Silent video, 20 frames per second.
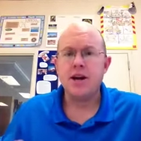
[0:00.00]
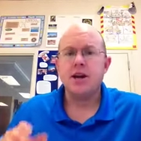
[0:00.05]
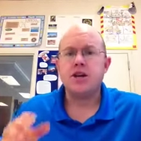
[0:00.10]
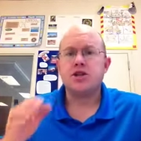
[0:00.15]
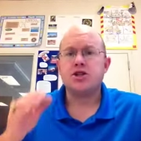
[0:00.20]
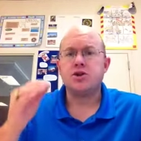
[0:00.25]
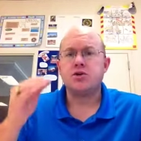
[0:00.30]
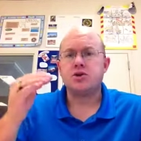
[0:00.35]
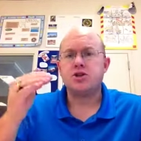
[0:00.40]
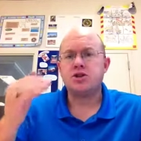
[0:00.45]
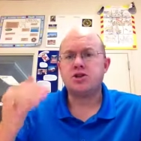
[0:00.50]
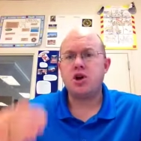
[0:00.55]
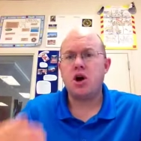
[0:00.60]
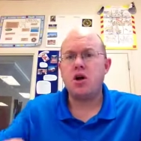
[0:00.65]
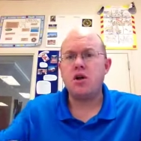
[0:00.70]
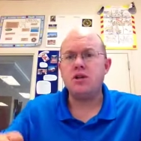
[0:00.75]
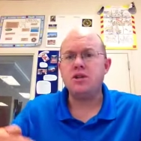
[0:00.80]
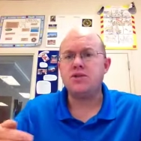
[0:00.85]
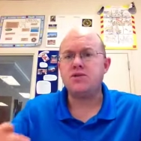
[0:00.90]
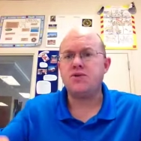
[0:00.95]
So,
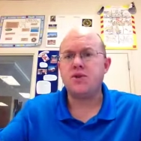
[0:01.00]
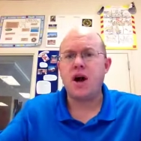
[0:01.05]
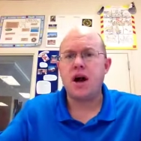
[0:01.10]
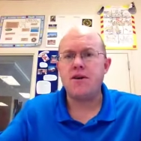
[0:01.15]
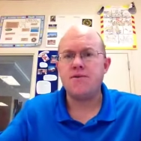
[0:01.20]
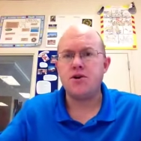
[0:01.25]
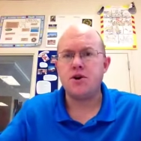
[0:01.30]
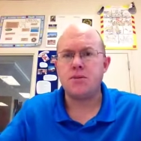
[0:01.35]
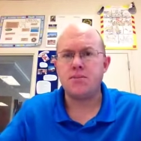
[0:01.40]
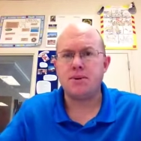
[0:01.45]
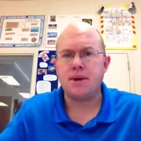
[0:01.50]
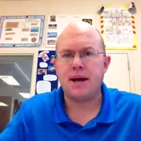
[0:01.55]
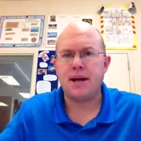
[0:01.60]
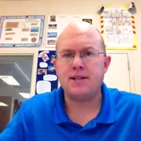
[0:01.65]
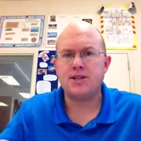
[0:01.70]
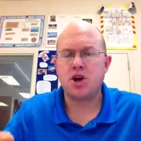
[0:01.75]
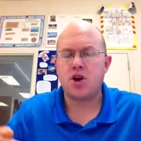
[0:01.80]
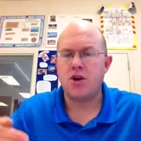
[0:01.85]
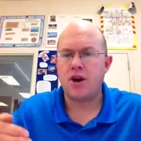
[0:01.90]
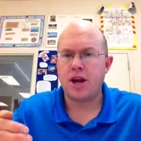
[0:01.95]
Stalin's five year
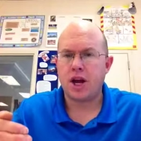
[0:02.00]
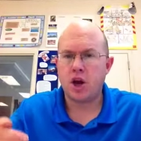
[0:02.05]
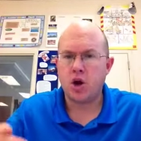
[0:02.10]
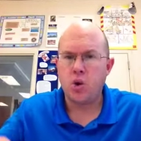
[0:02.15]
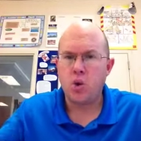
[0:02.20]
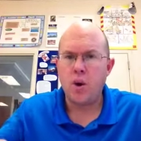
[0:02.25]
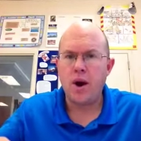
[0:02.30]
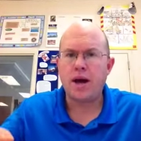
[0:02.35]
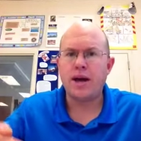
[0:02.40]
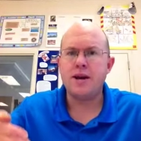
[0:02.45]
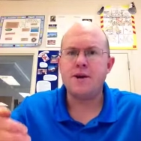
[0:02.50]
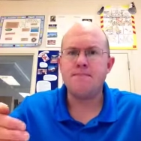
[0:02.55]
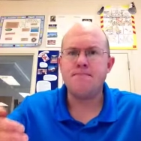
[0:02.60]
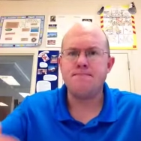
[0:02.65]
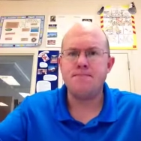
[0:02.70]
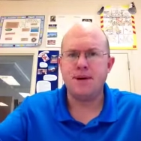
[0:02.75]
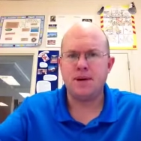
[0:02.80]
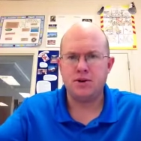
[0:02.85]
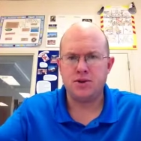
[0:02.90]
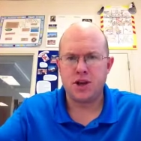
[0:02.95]
plans are a quick
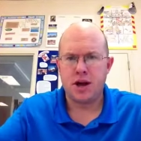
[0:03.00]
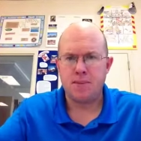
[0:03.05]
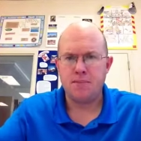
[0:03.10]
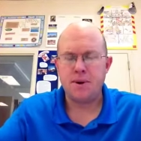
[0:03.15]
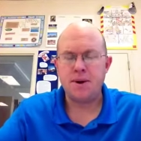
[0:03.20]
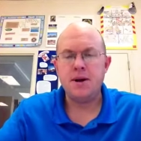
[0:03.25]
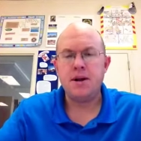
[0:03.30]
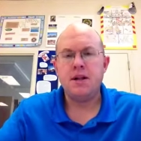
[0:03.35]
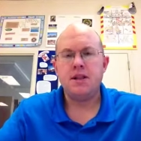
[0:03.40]
buildup.